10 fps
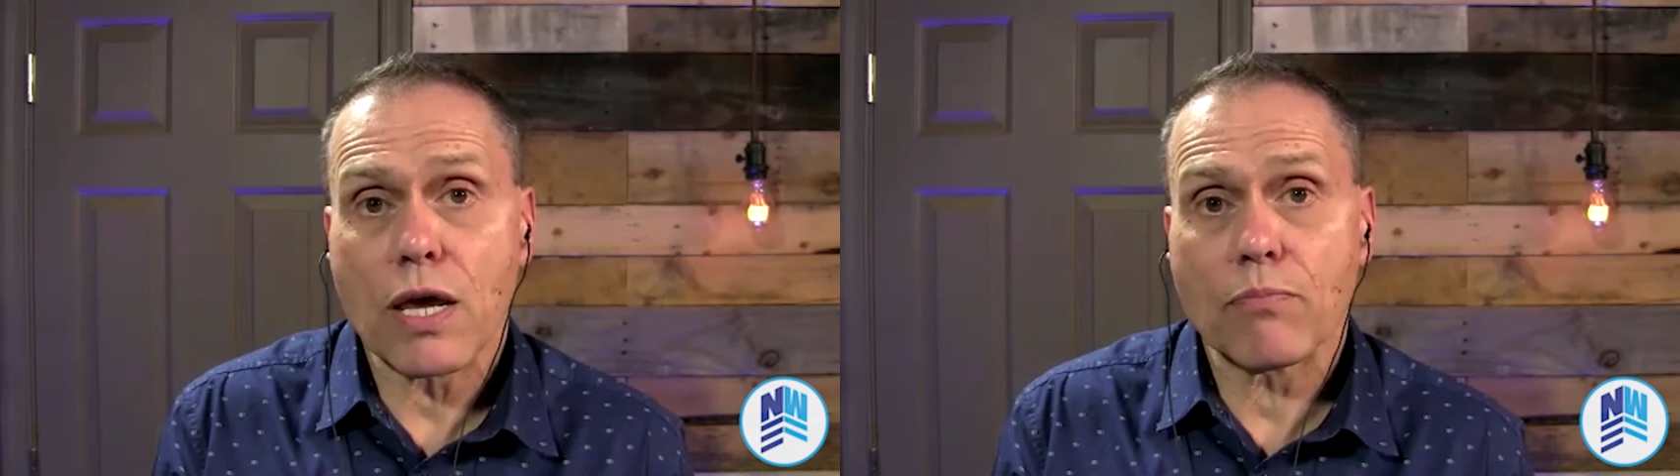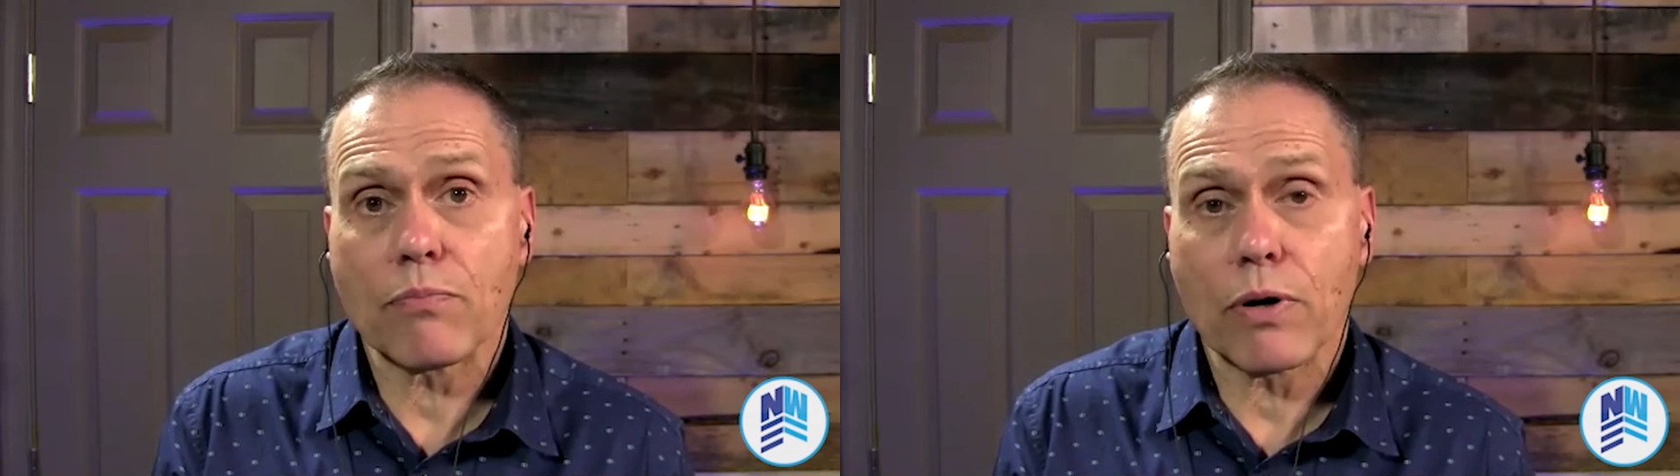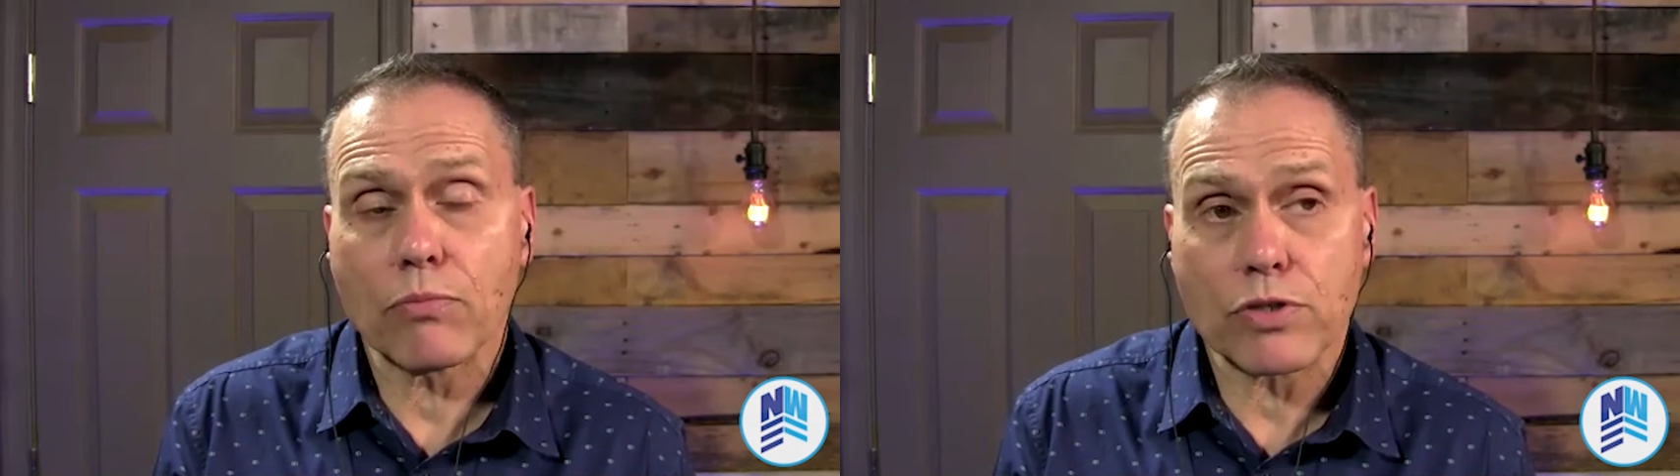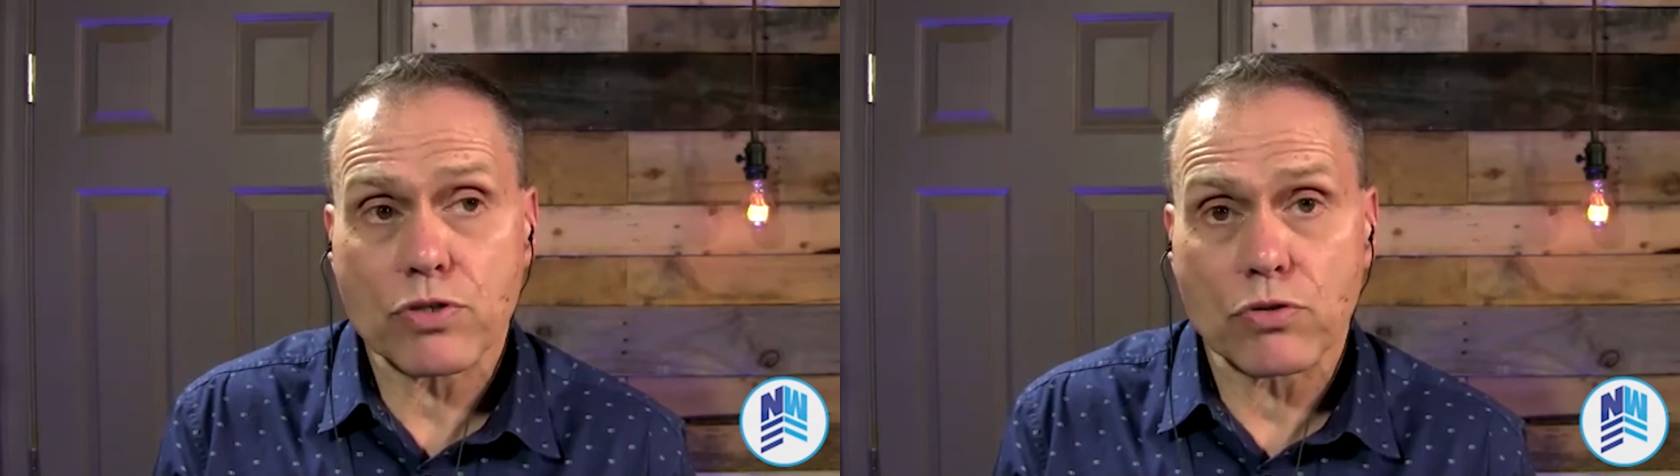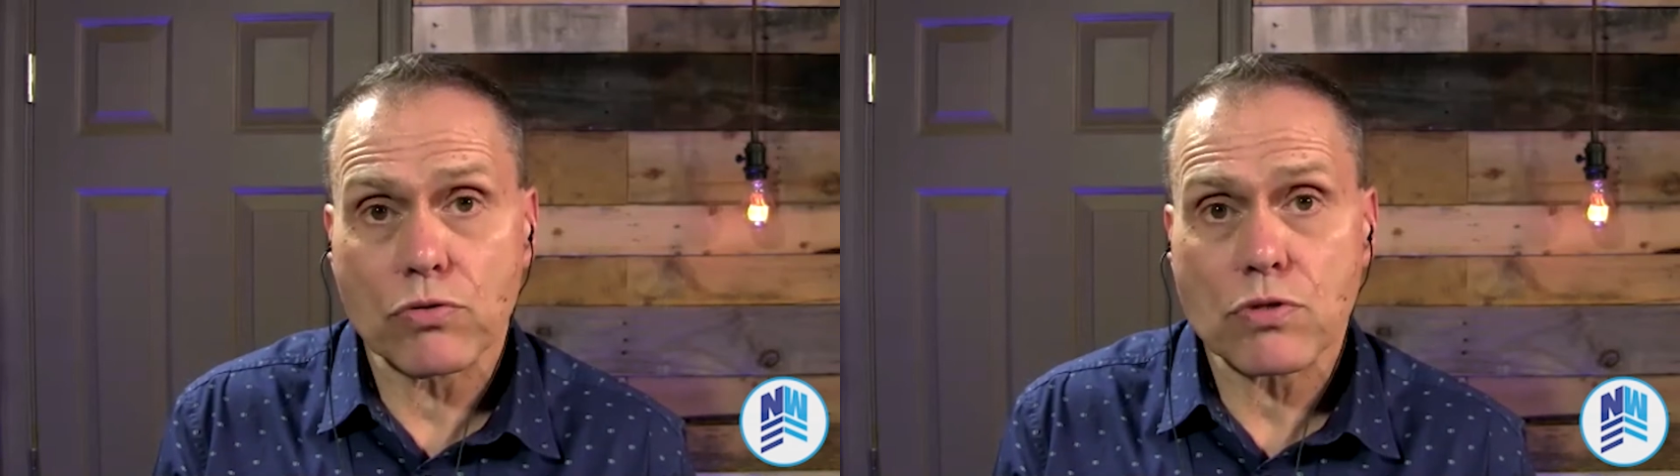at public
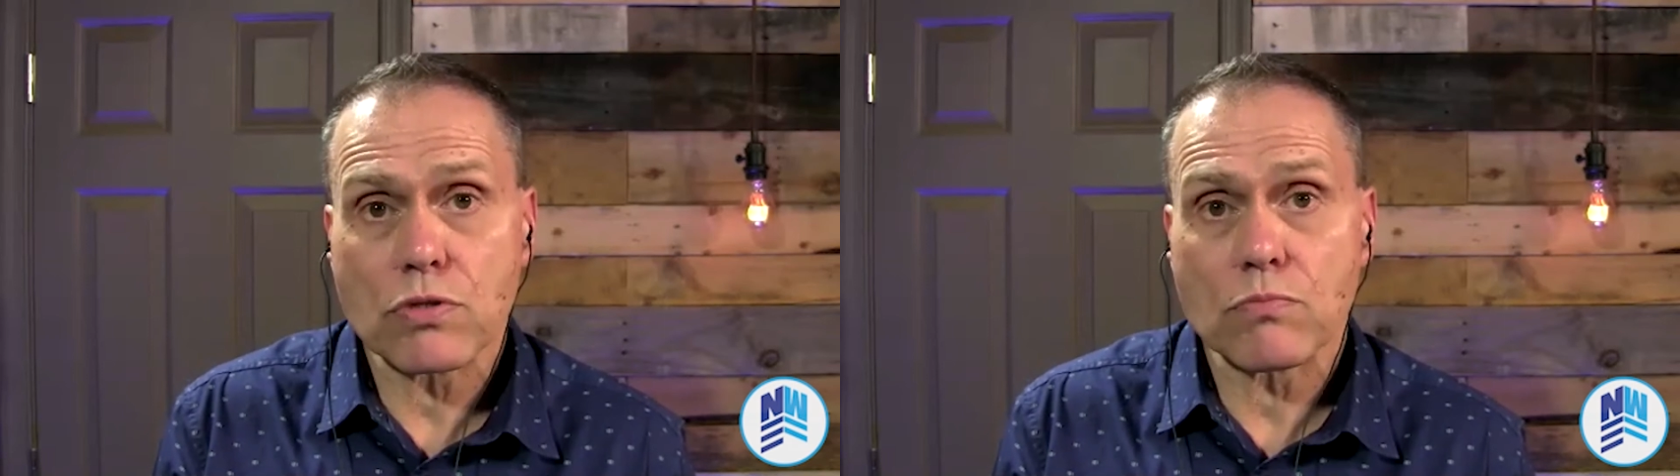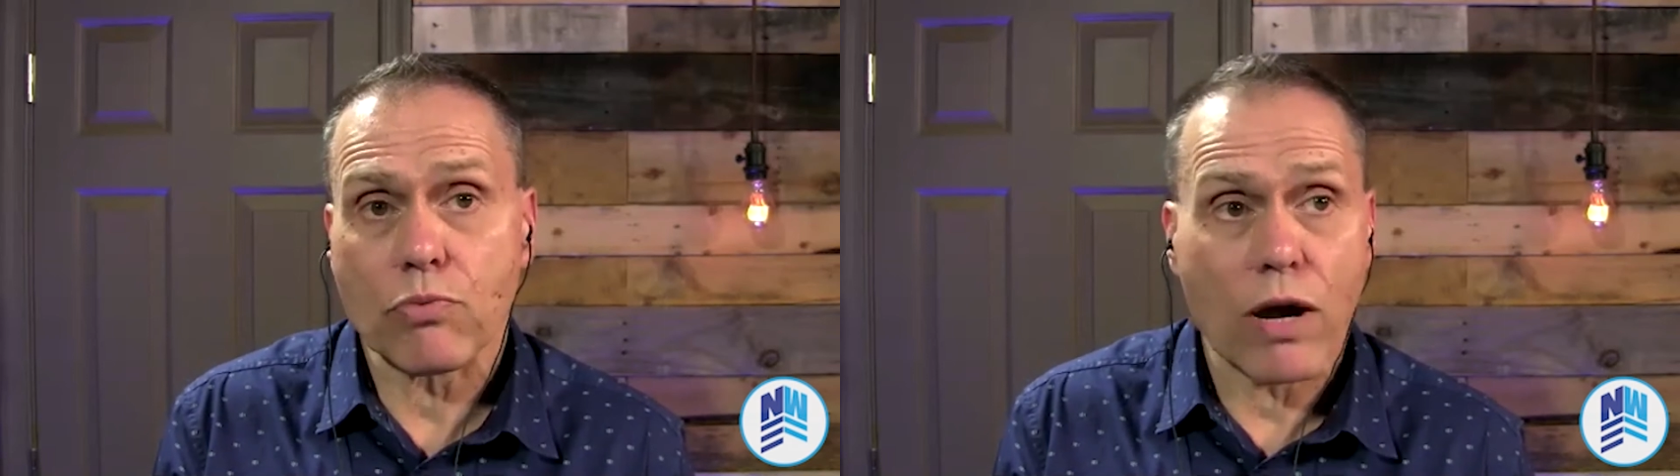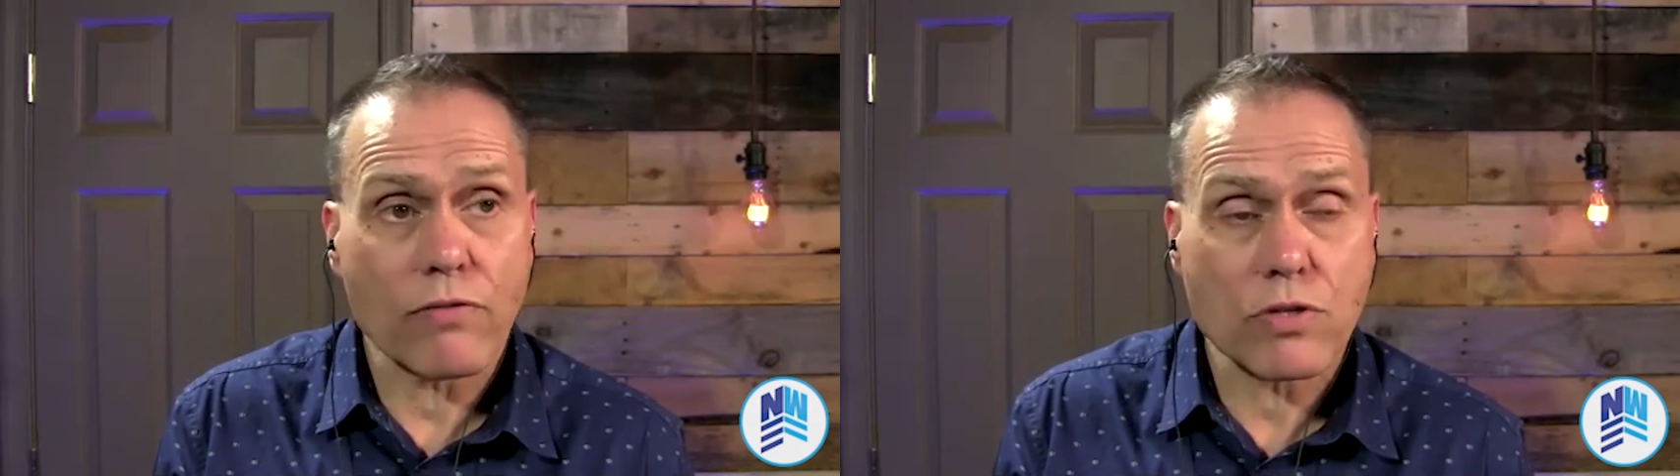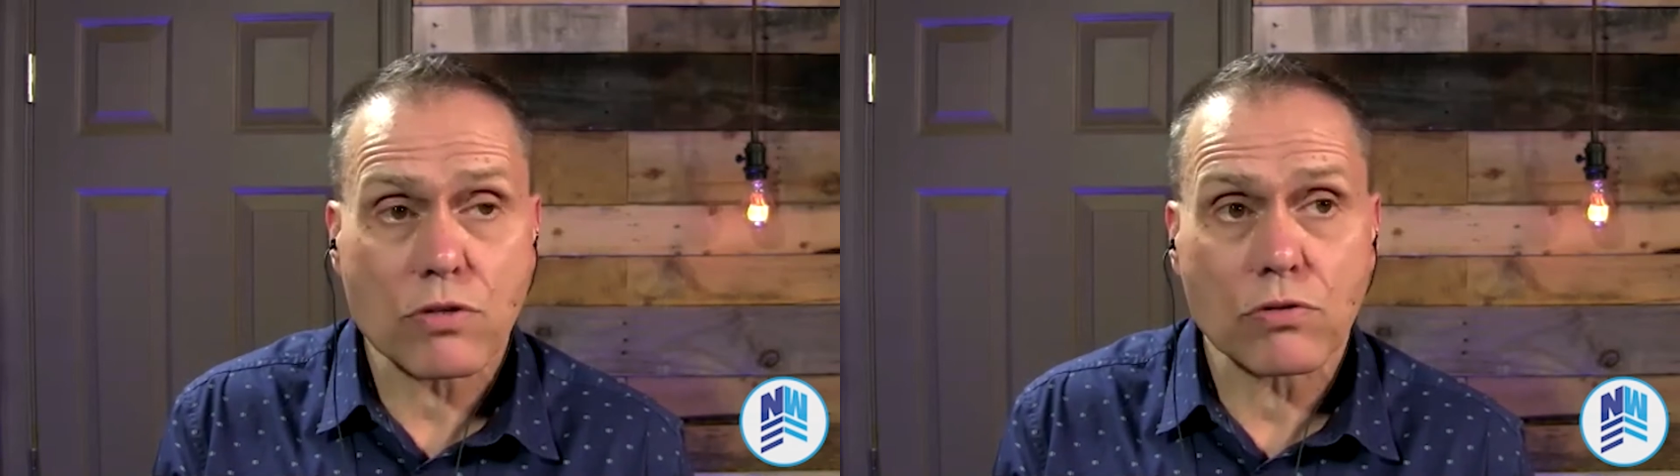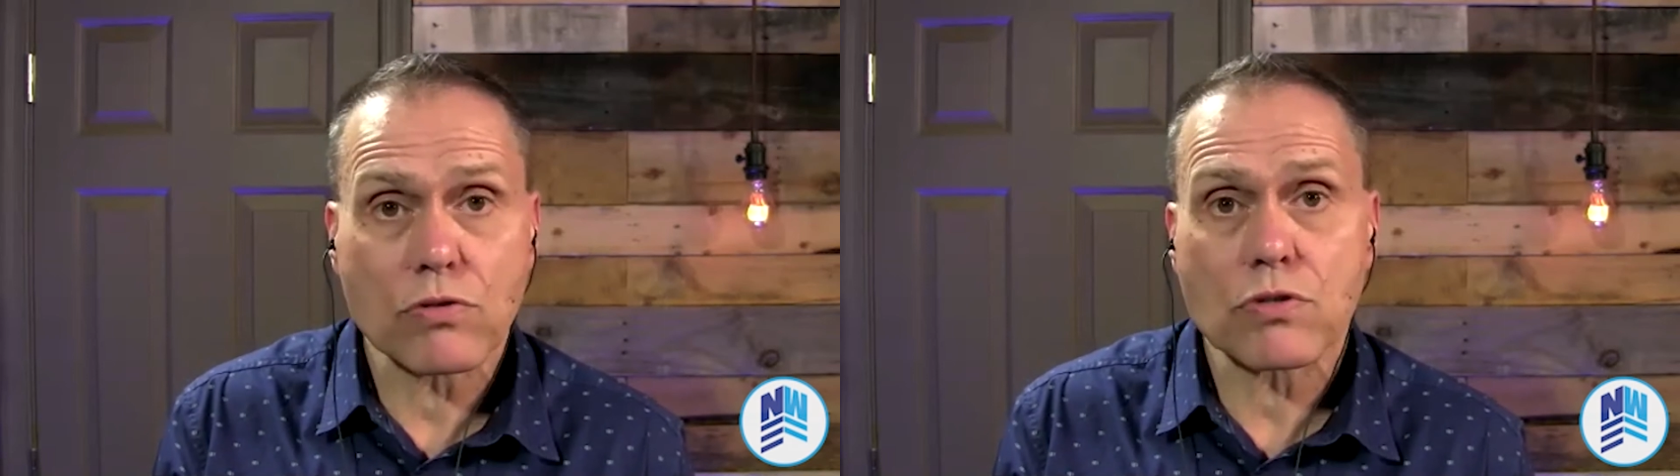schools, private
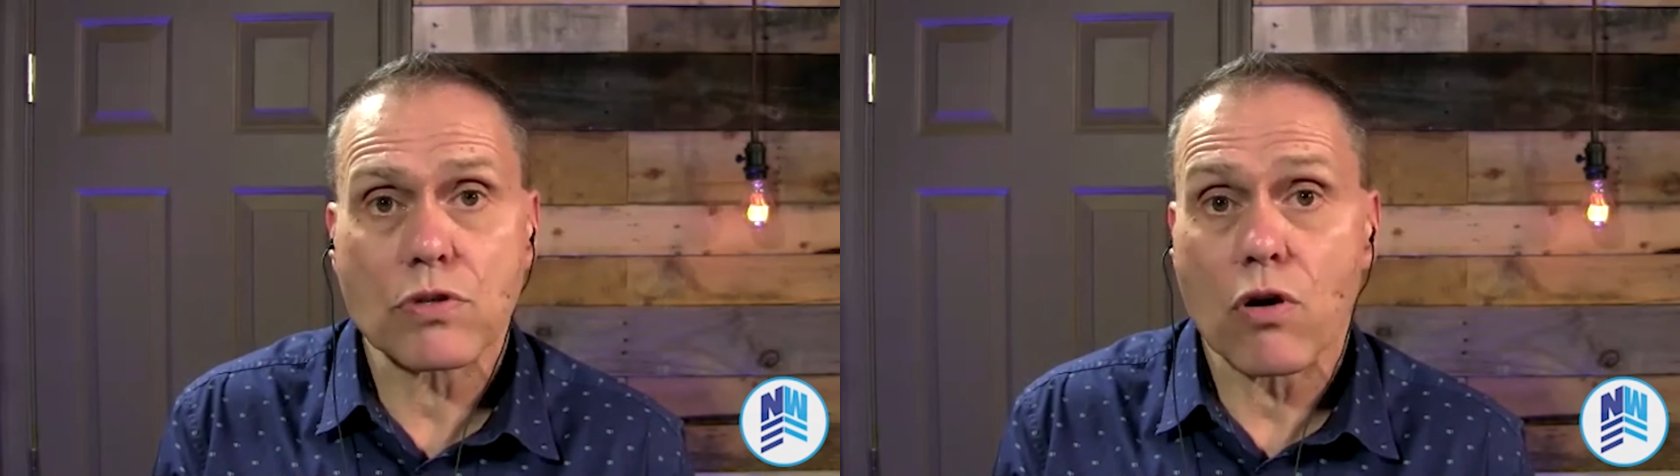schools.